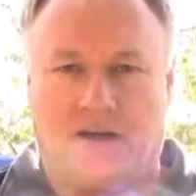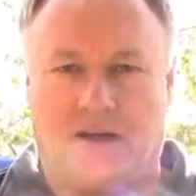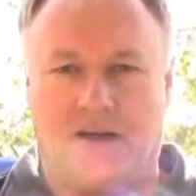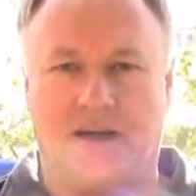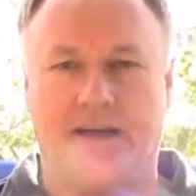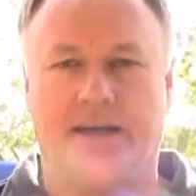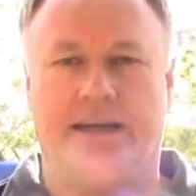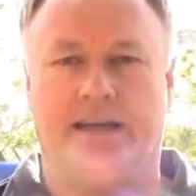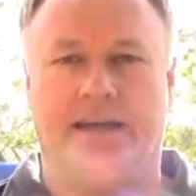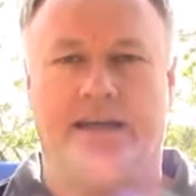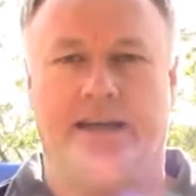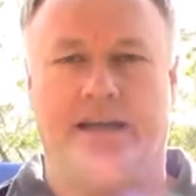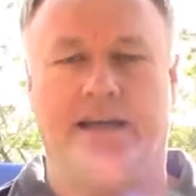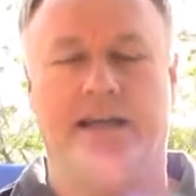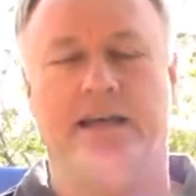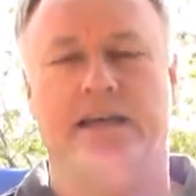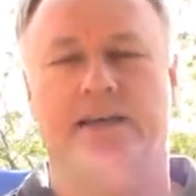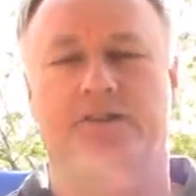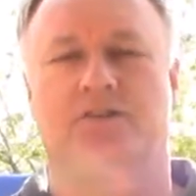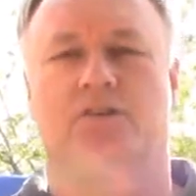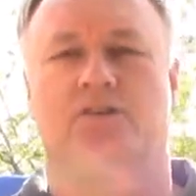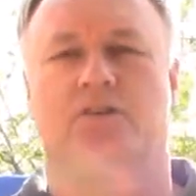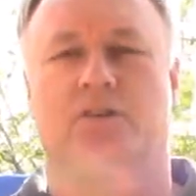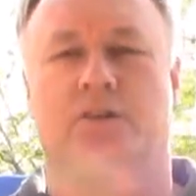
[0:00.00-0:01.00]
Okay,
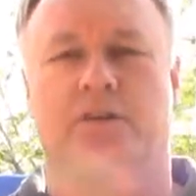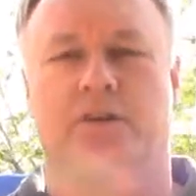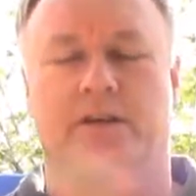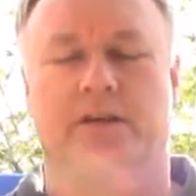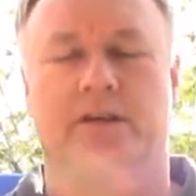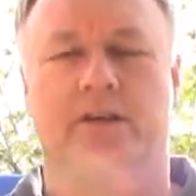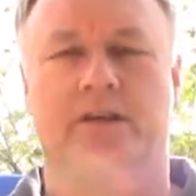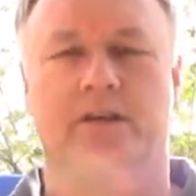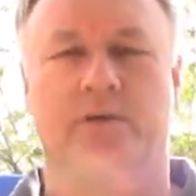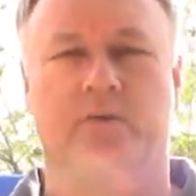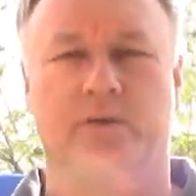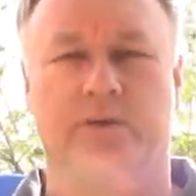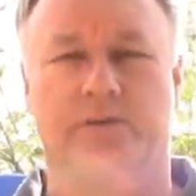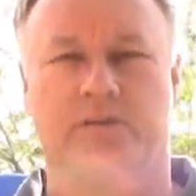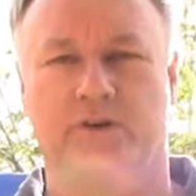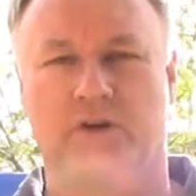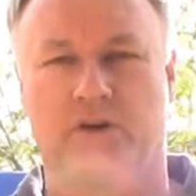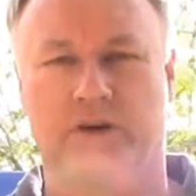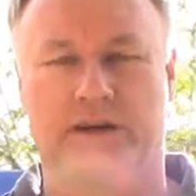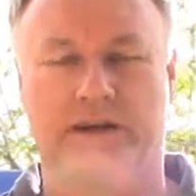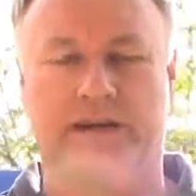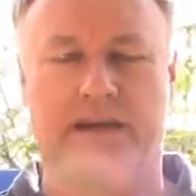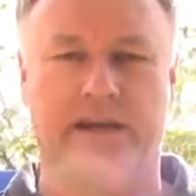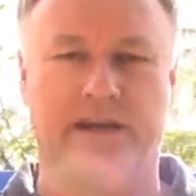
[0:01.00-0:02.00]
last shot. We've
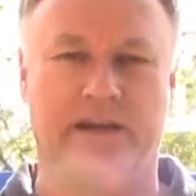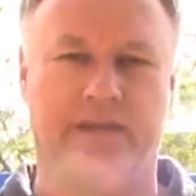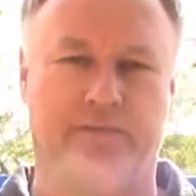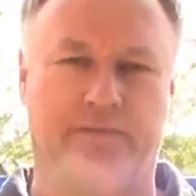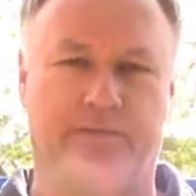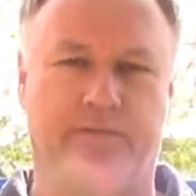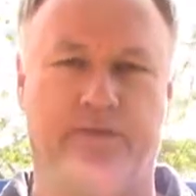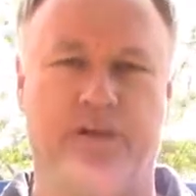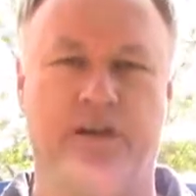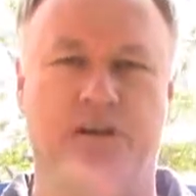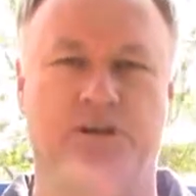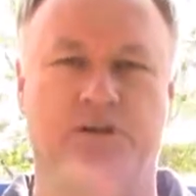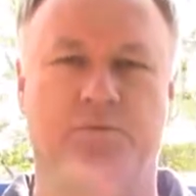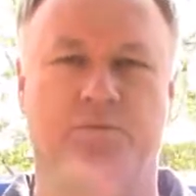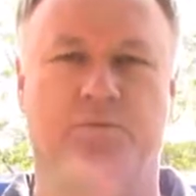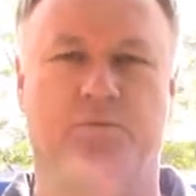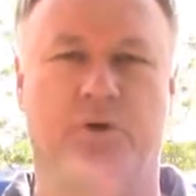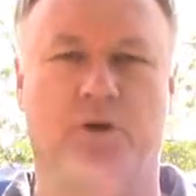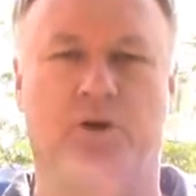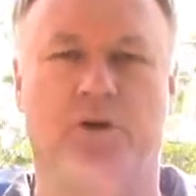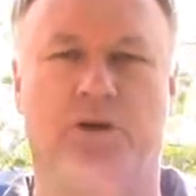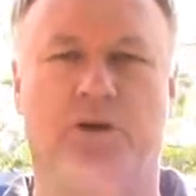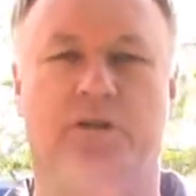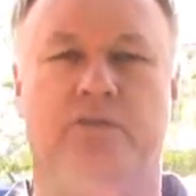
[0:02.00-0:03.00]
got a fresh
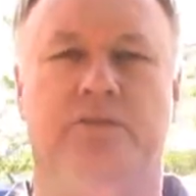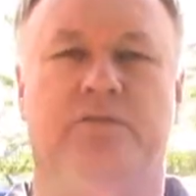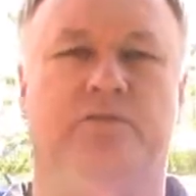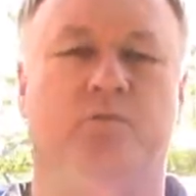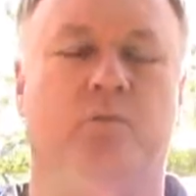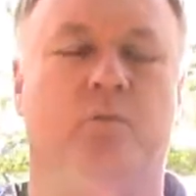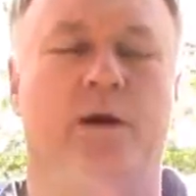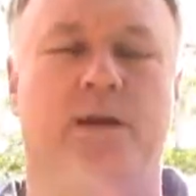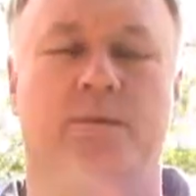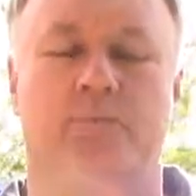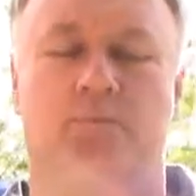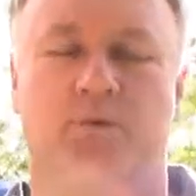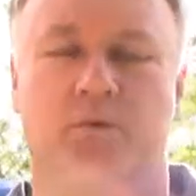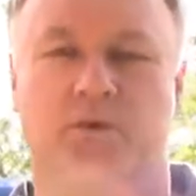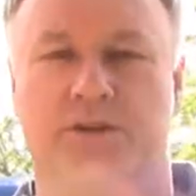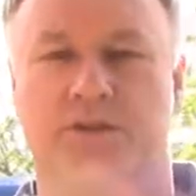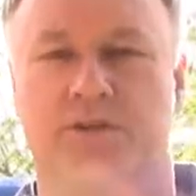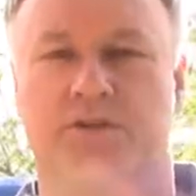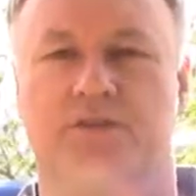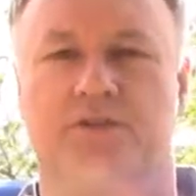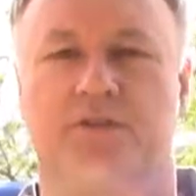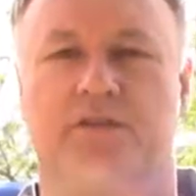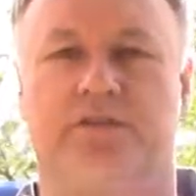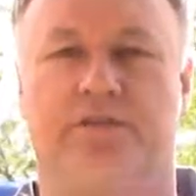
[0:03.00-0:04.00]
bottle of one point
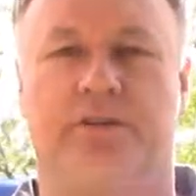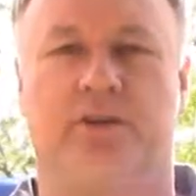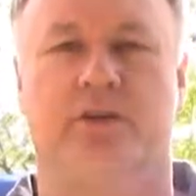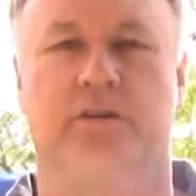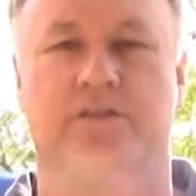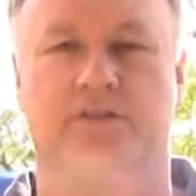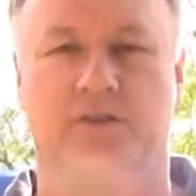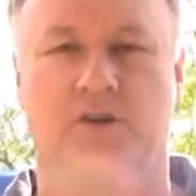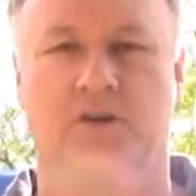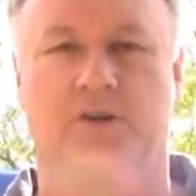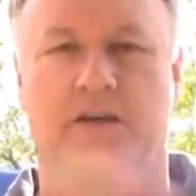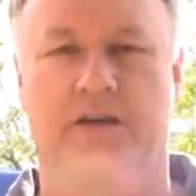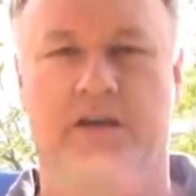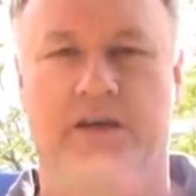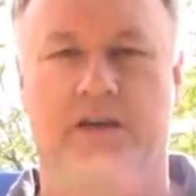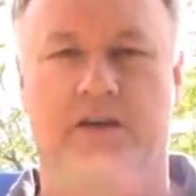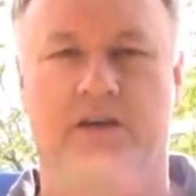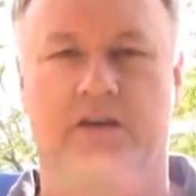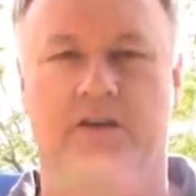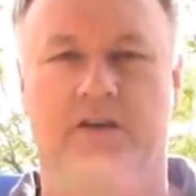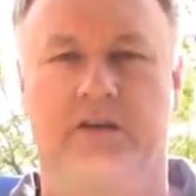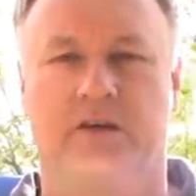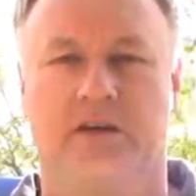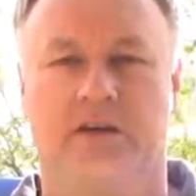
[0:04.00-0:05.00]
two five Diet
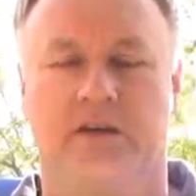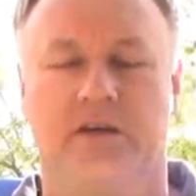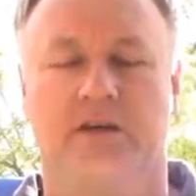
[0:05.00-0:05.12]
Coke.